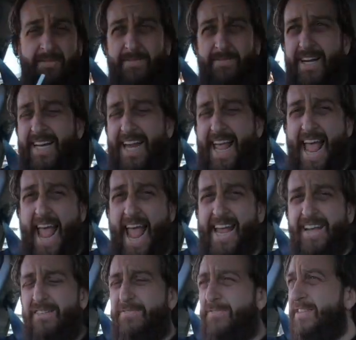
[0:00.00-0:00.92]
Fucking
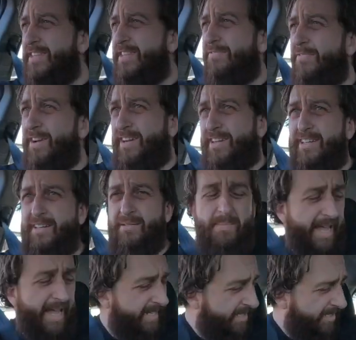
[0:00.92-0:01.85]
hanging for this fucking
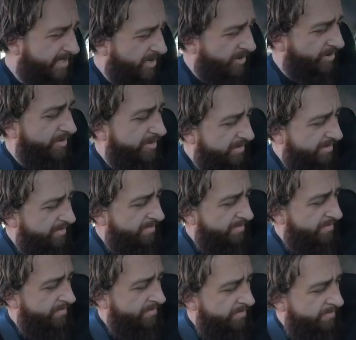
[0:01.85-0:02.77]
Macca's Coke.
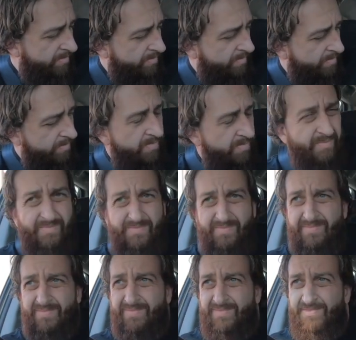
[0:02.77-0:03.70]

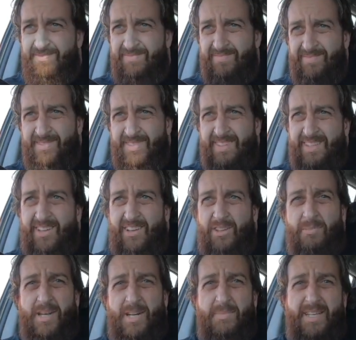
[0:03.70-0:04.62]
I
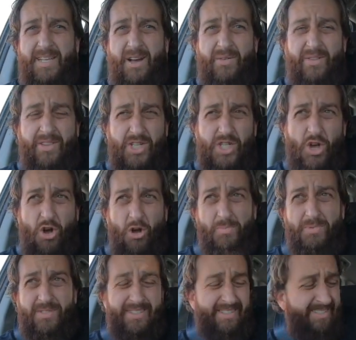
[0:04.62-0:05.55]
was meant to be going to the
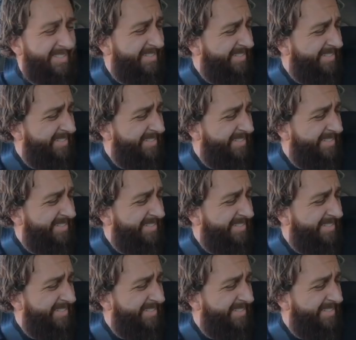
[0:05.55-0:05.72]
shops